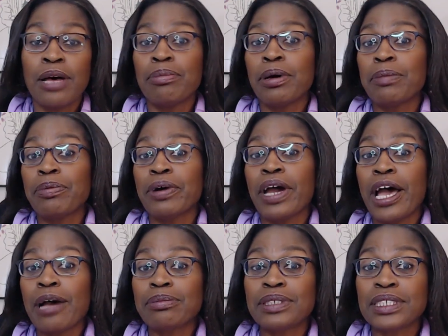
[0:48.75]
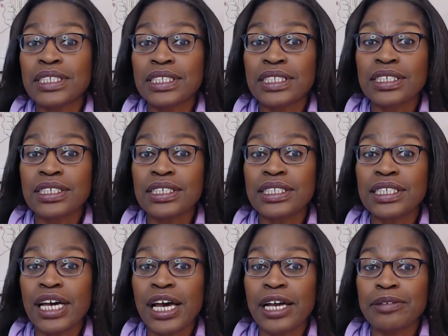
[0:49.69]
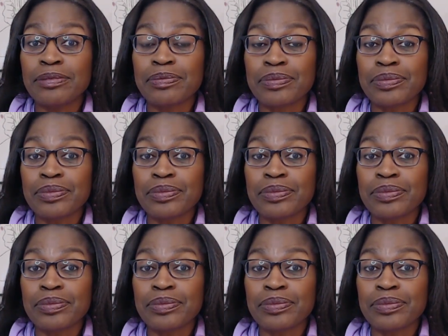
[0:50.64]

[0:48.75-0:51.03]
But perhaps this is a good time.